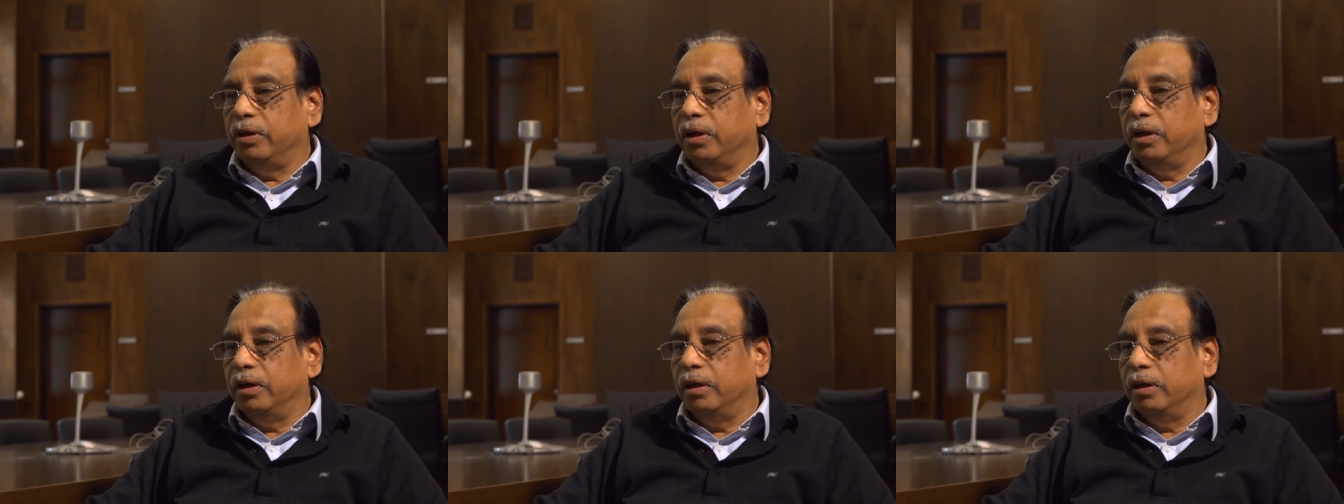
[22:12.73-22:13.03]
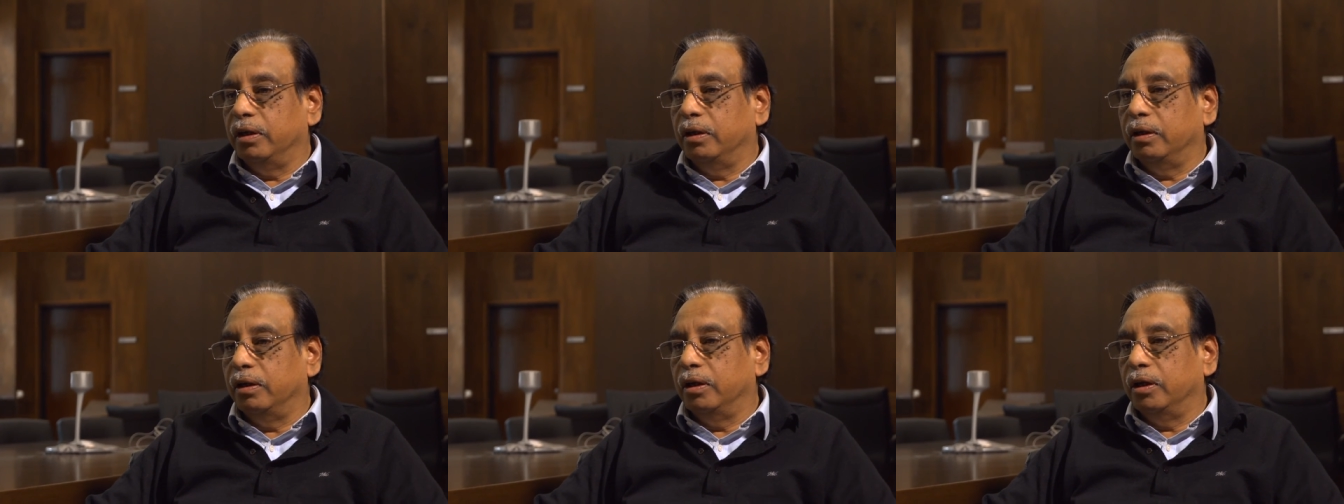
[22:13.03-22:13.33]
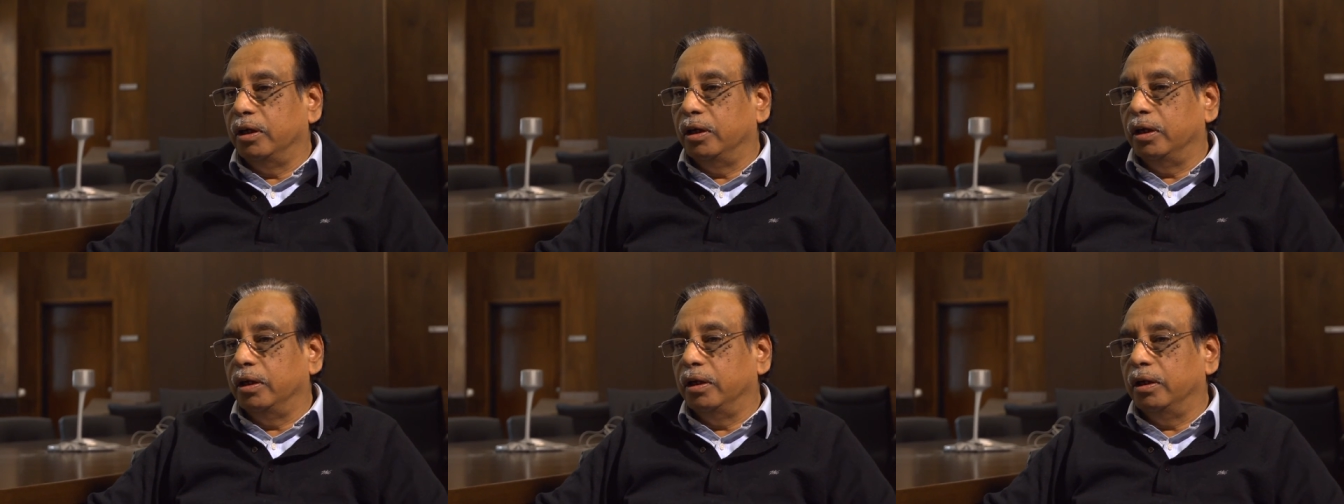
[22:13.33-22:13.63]

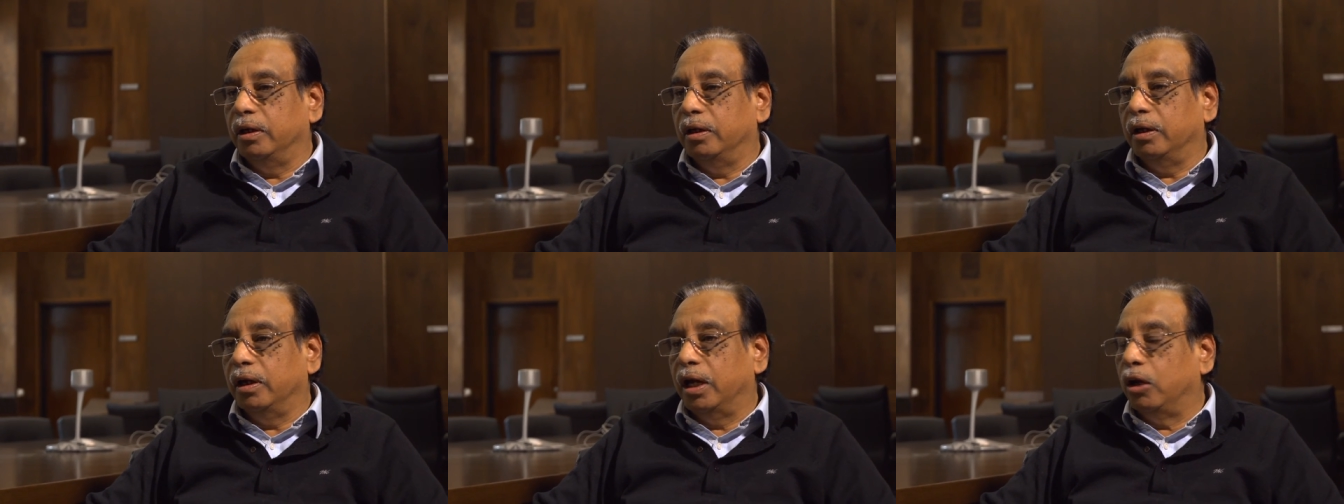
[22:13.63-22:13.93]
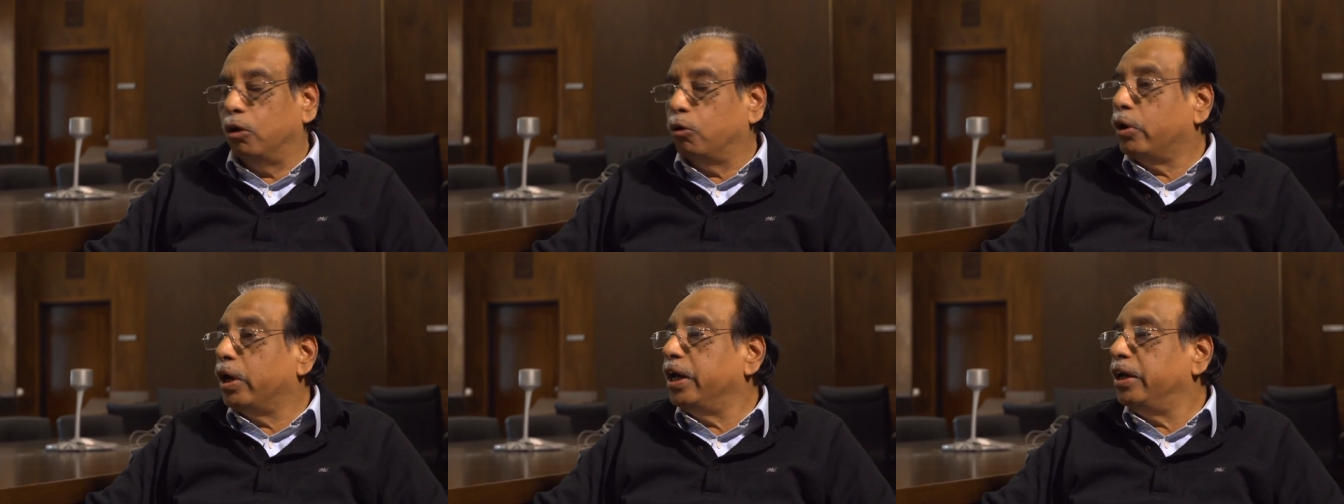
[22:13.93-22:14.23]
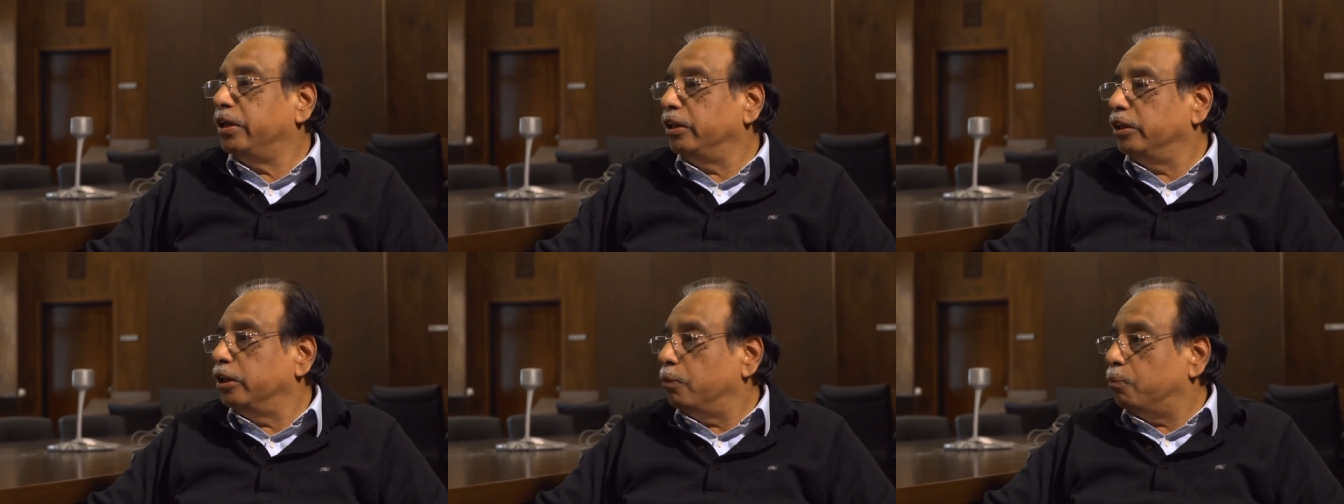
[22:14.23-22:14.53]

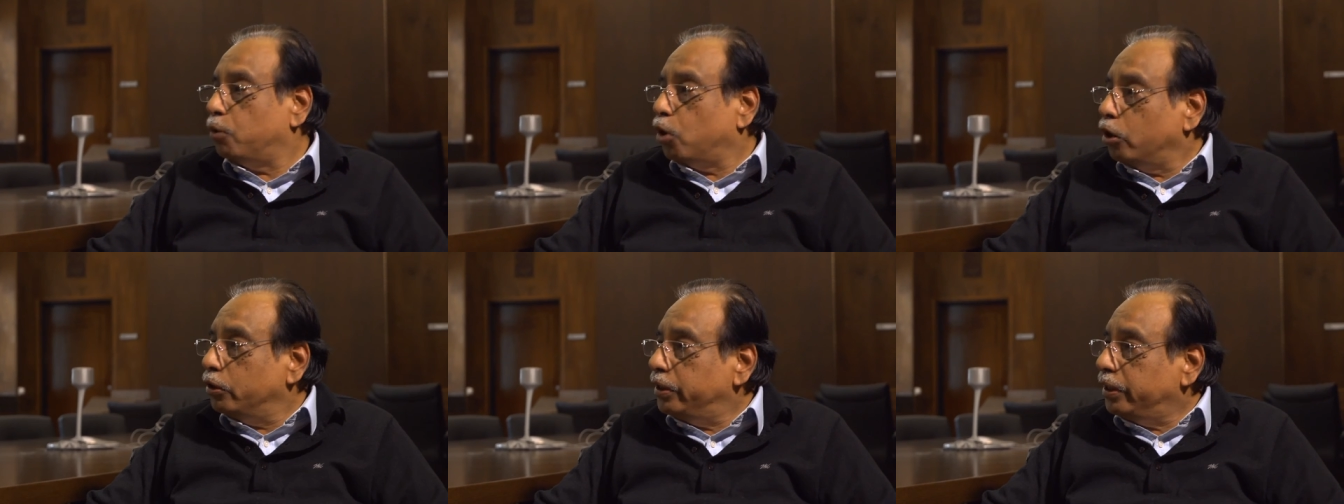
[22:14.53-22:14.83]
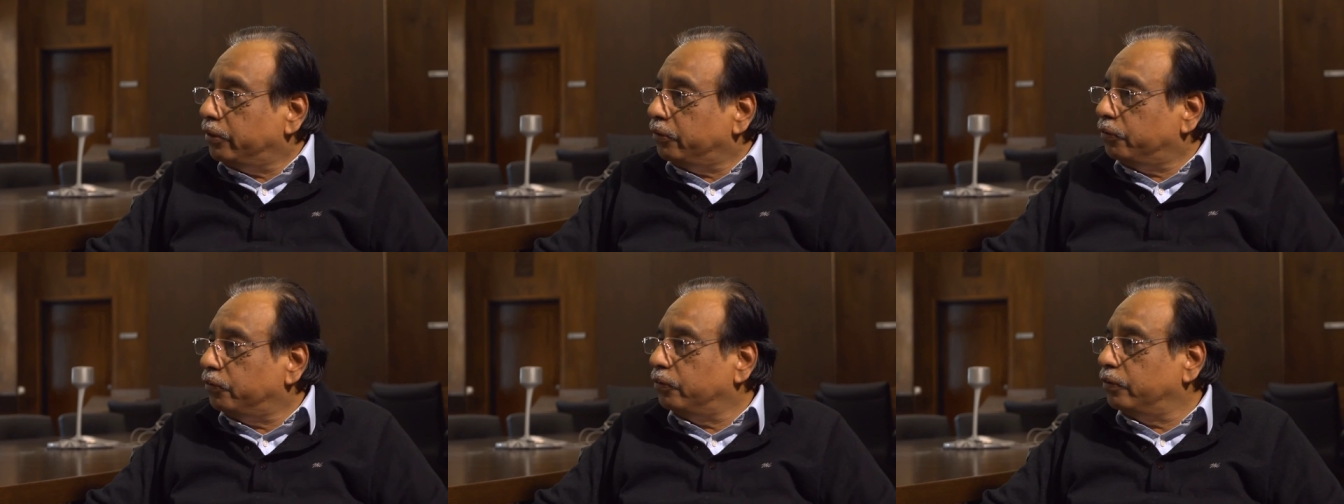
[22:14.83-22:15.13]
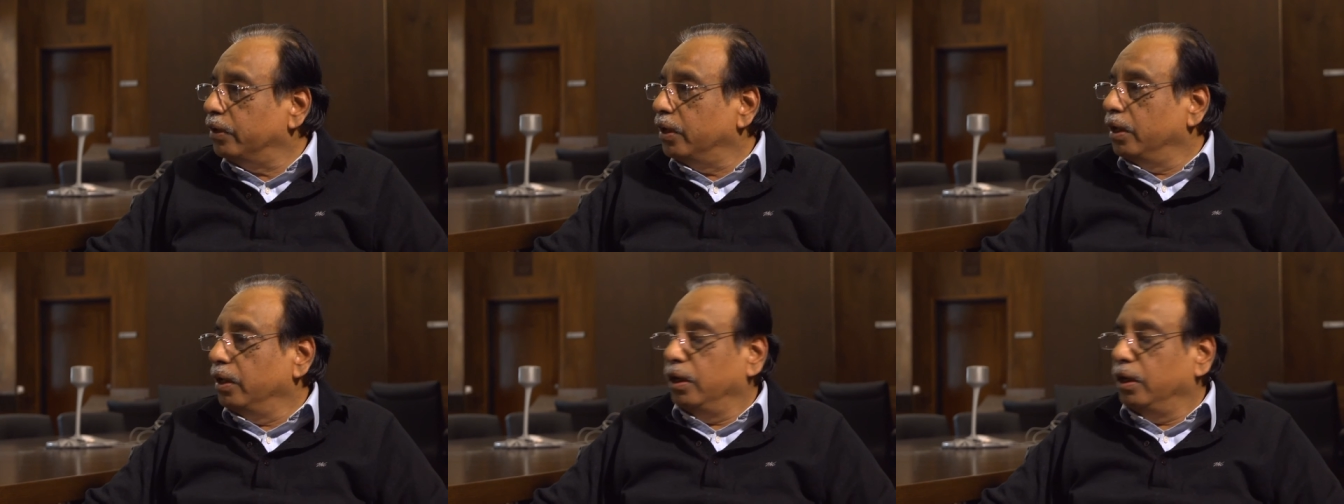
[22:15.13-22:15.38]
allocating the projects,